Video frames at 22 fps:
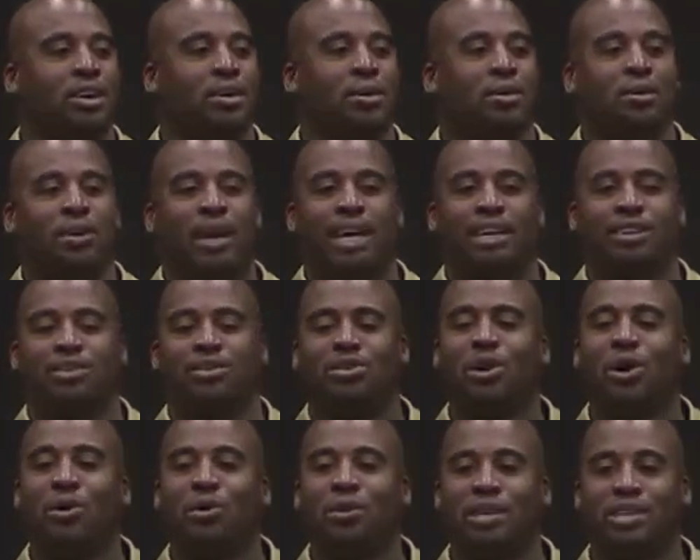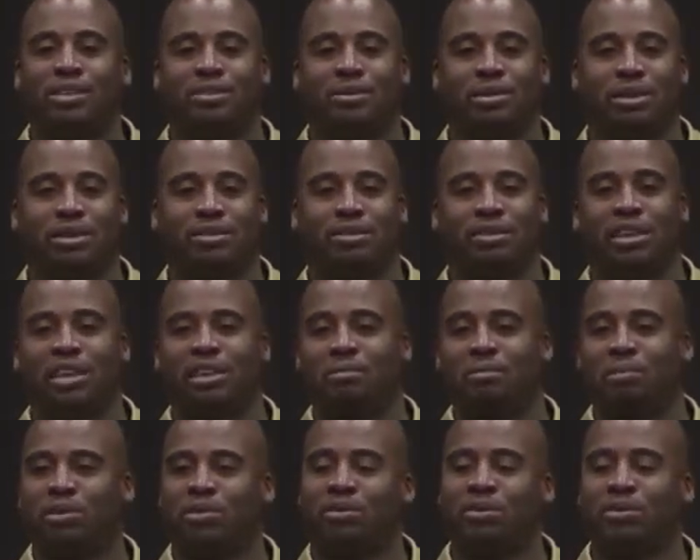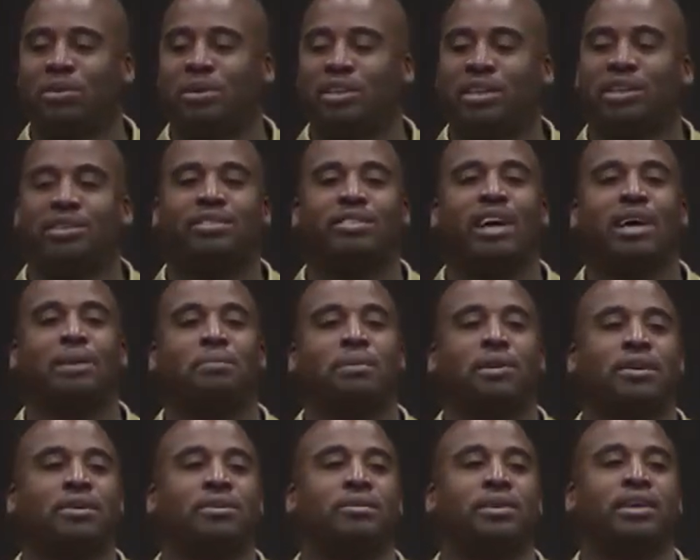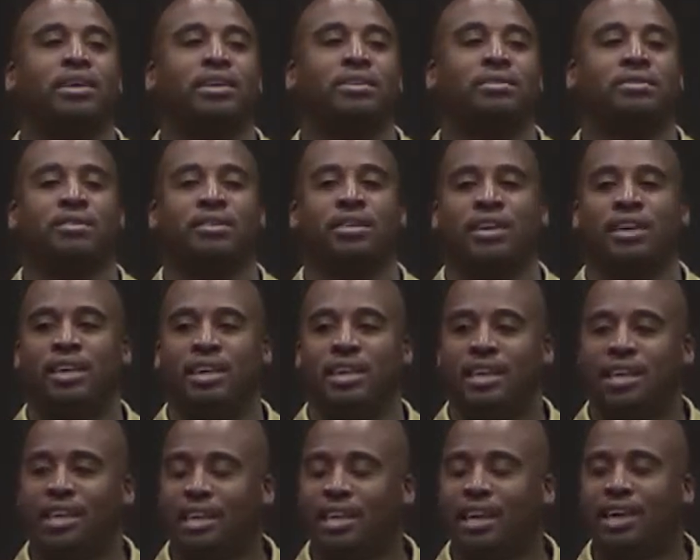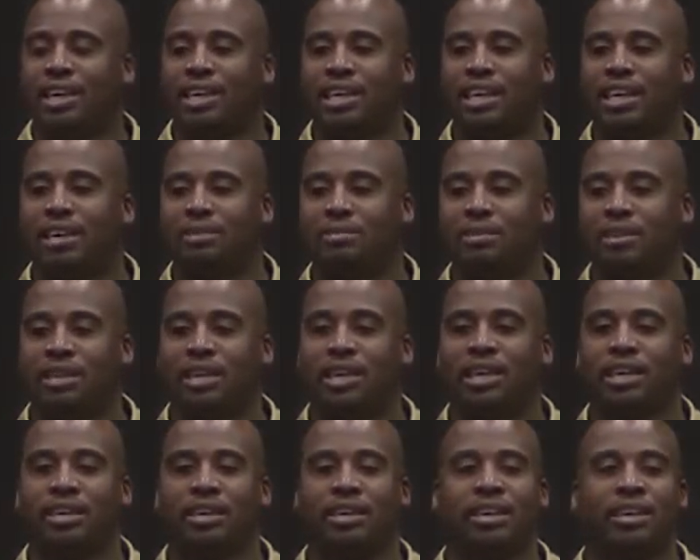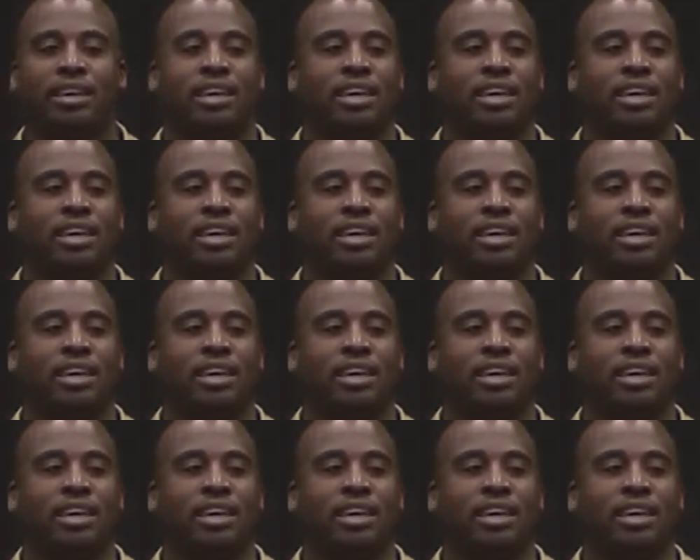who had no interest in pursuing these type of careers here I am today,